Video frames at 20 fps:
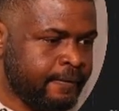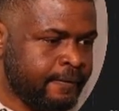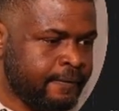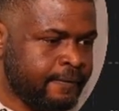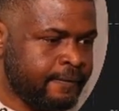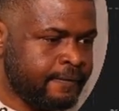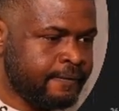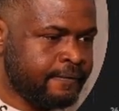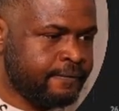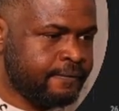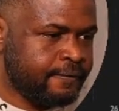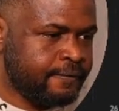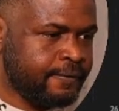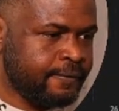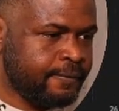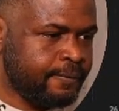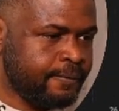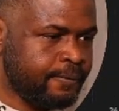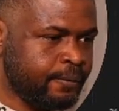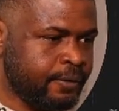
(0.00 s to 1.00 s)
say
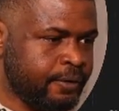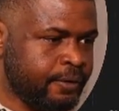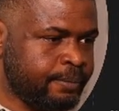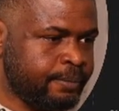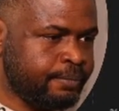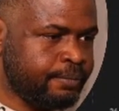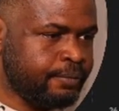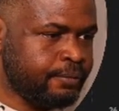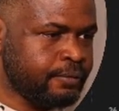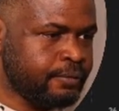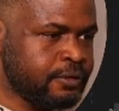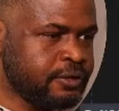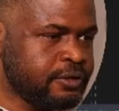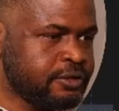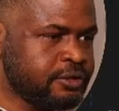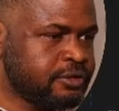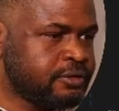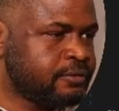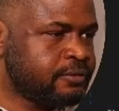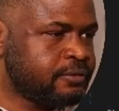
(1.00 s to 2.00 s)
we are
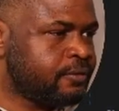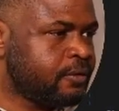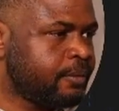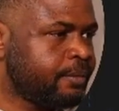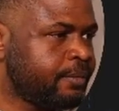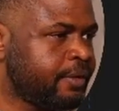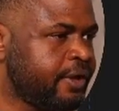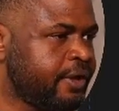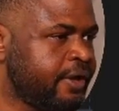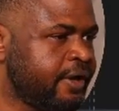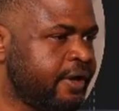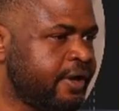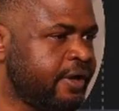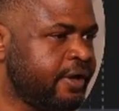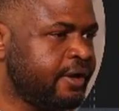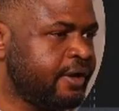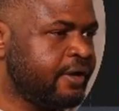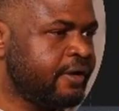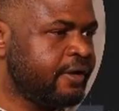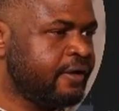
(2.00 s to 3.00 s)
bullish from here,
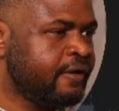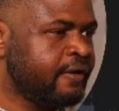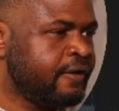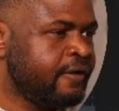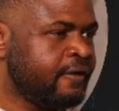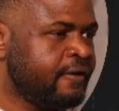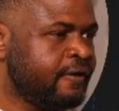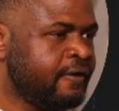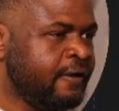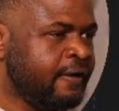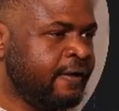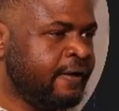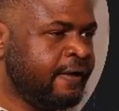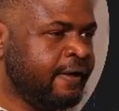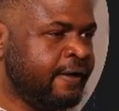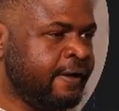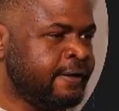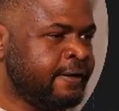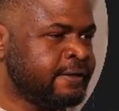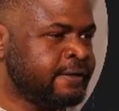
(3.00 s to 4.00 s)

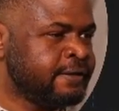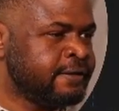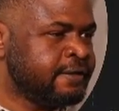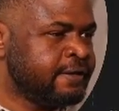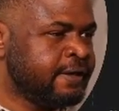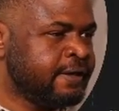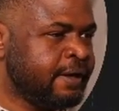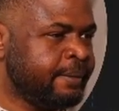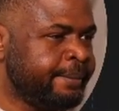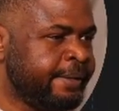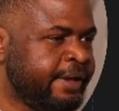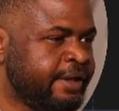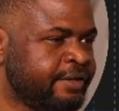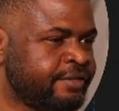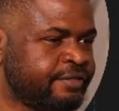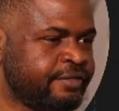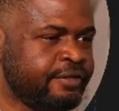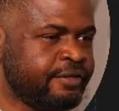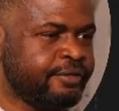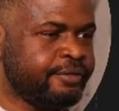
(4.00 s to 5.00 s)
and that makes
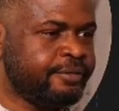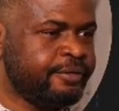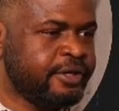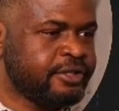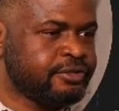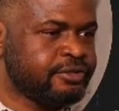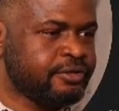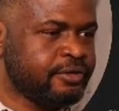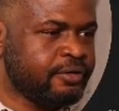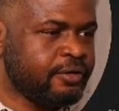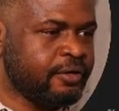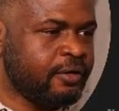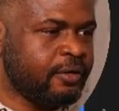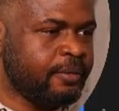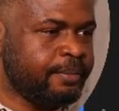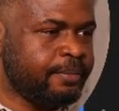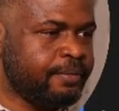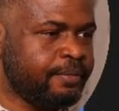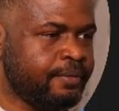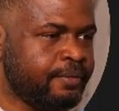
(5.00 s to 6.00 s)
the direction up.
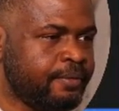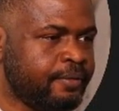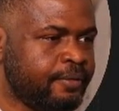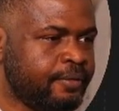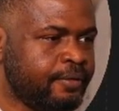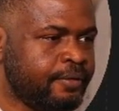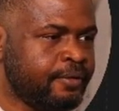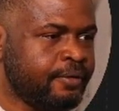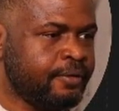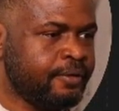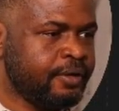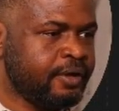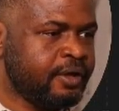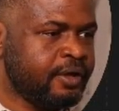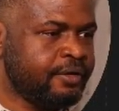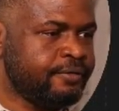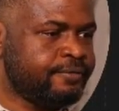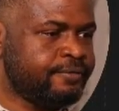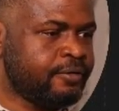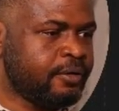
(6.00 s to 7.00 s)
Okay,
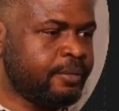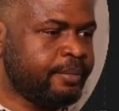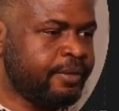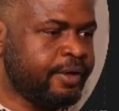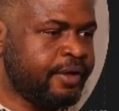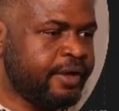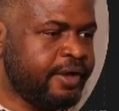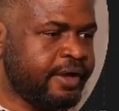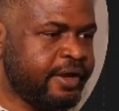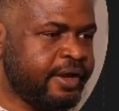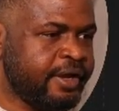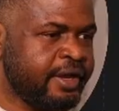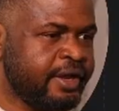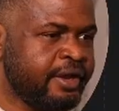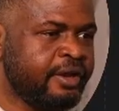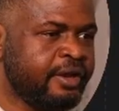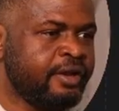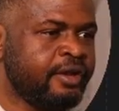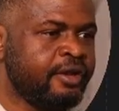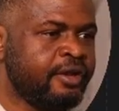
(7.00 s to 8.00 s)
from here
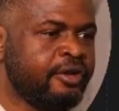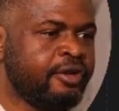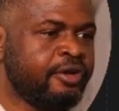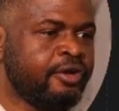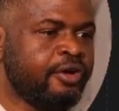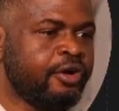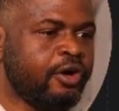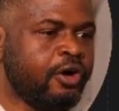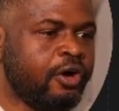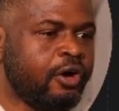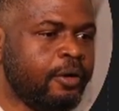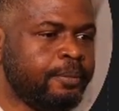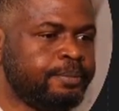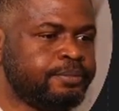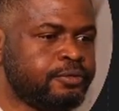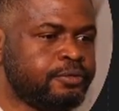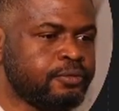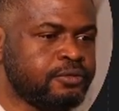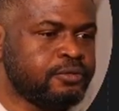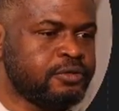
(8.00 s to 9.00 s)
up
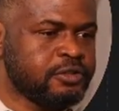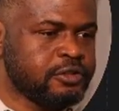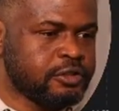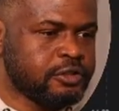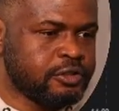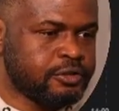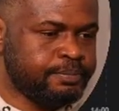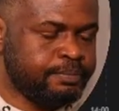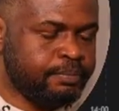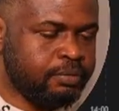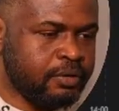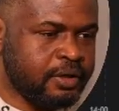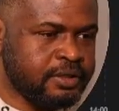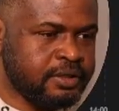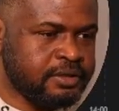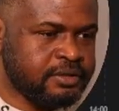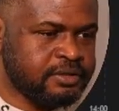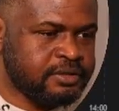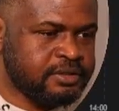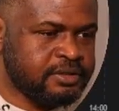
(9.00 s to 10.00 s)
to this
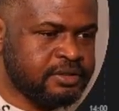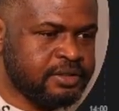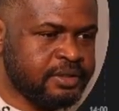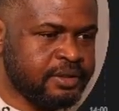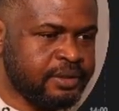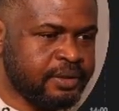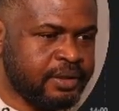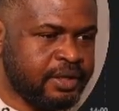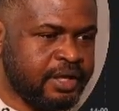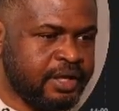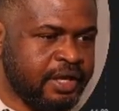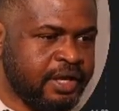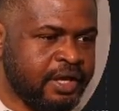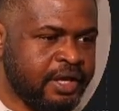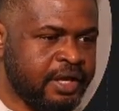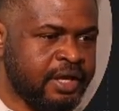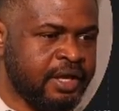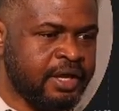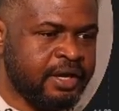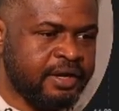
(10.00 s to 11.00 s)
point,
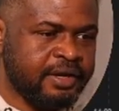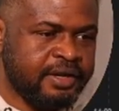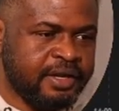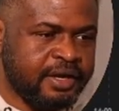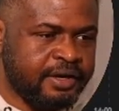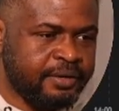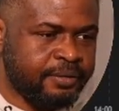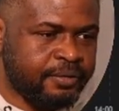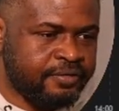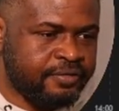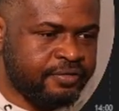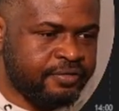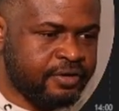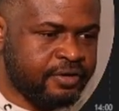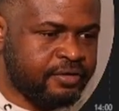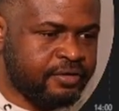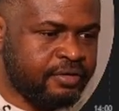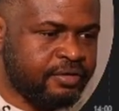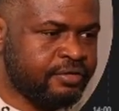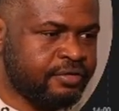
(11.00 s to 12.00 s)
okay, that there was a
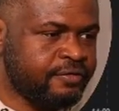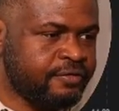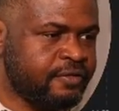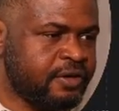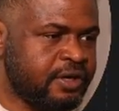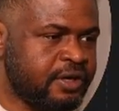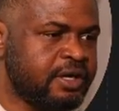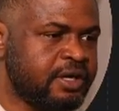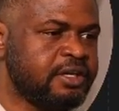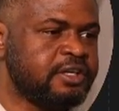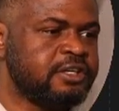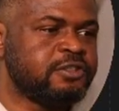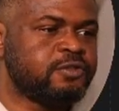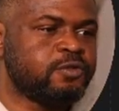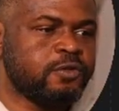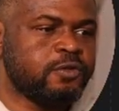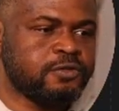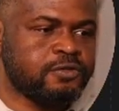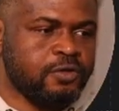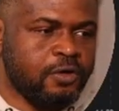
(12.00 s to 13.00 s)
crossover, it
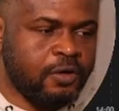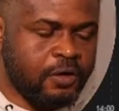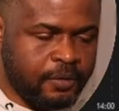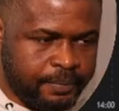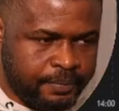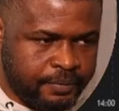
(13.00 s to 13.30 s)
was up.